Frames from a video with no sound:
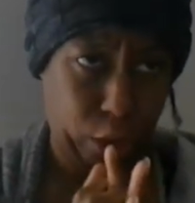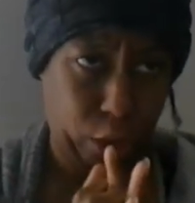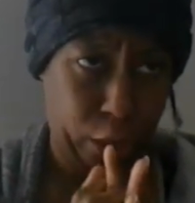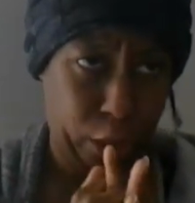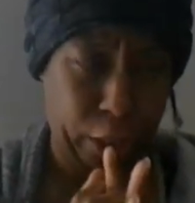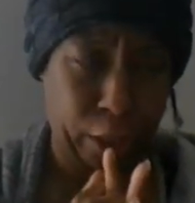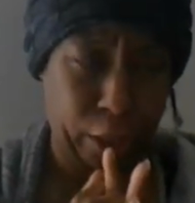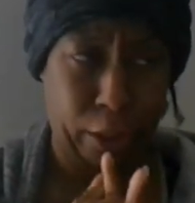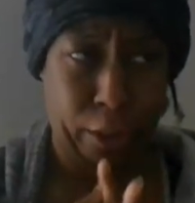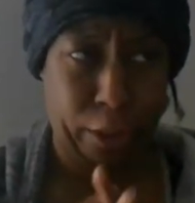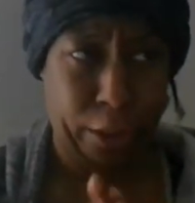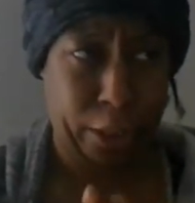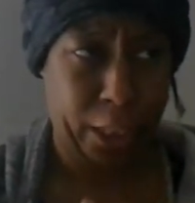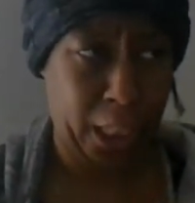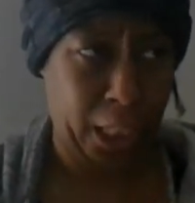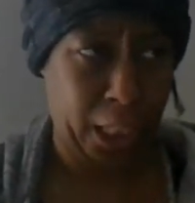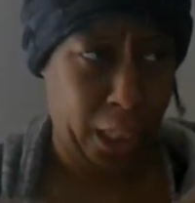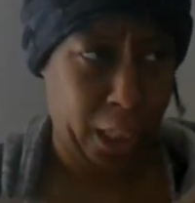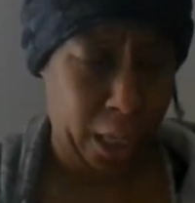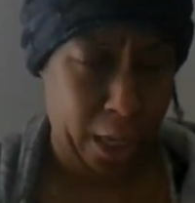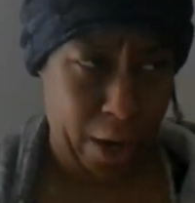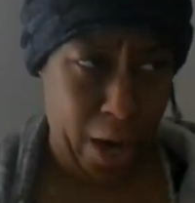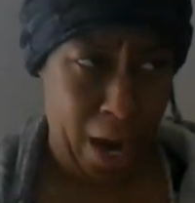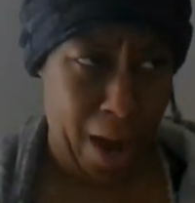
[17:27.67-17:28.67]
zero degrees
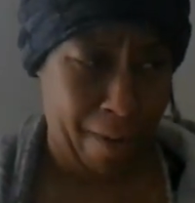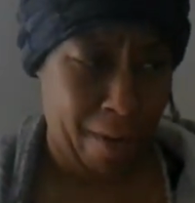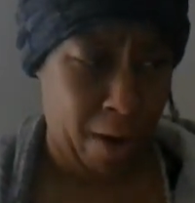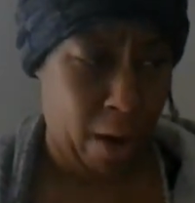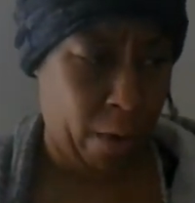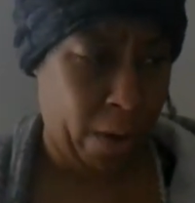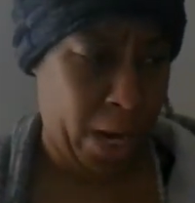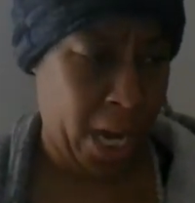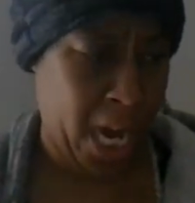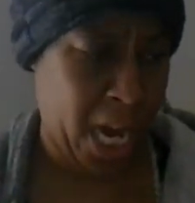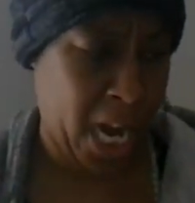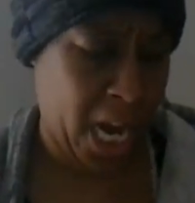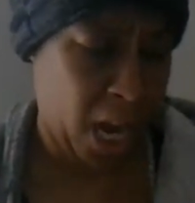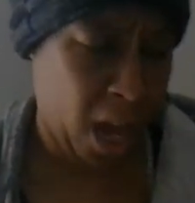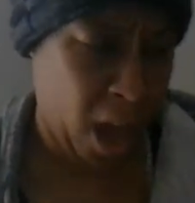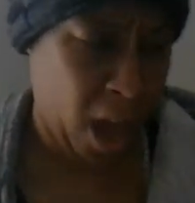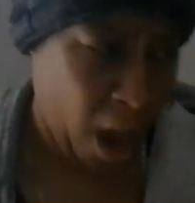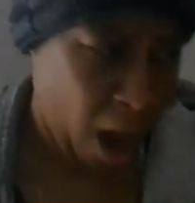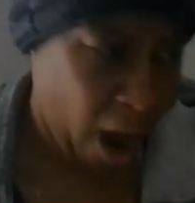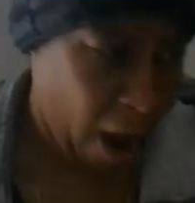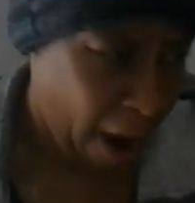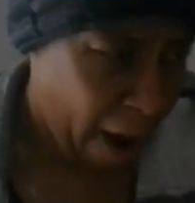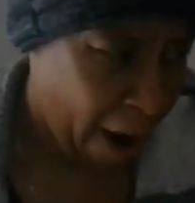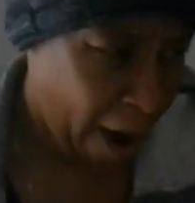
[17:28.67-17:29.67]
and you have no heat.
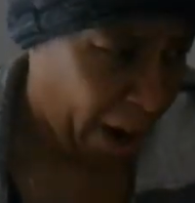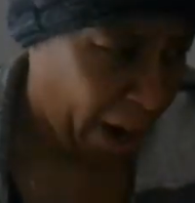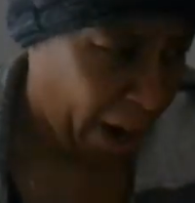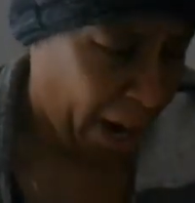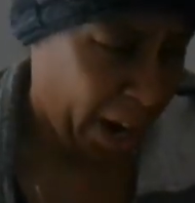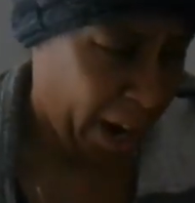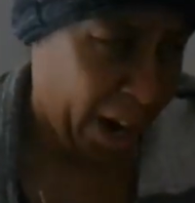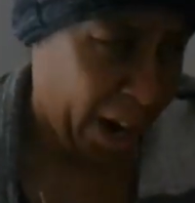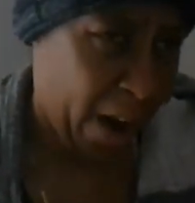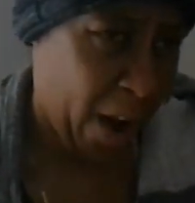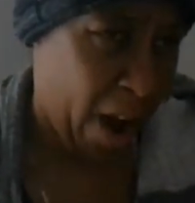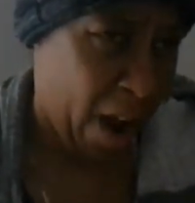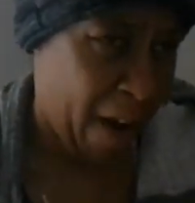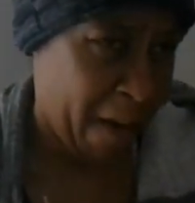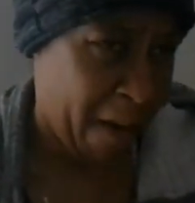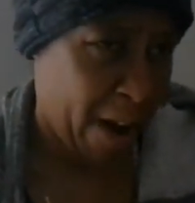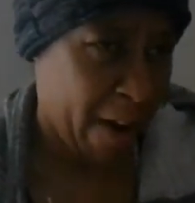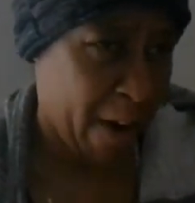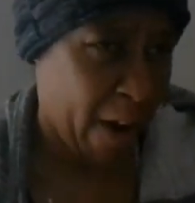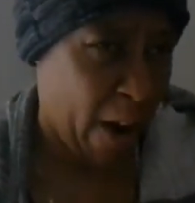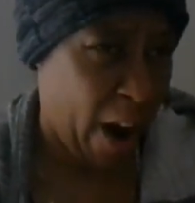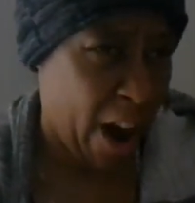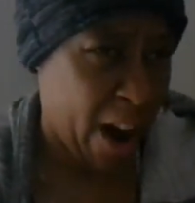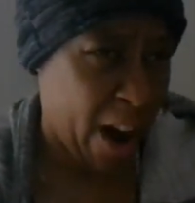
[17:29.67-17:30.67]
You have your
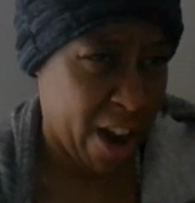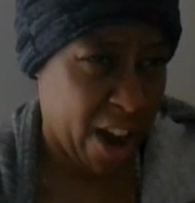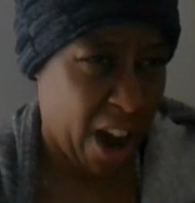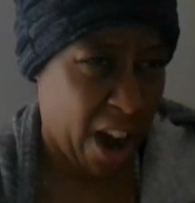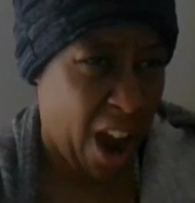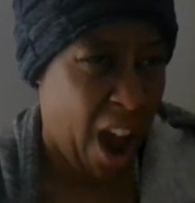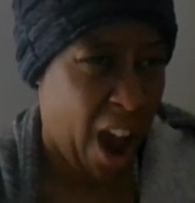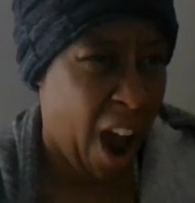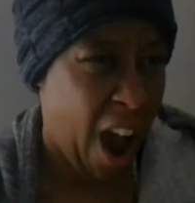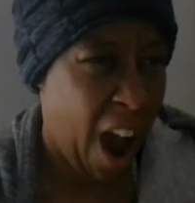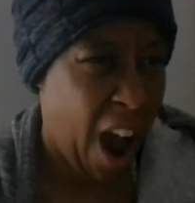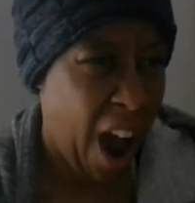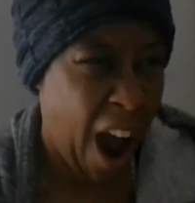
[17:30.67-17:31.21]
door shut.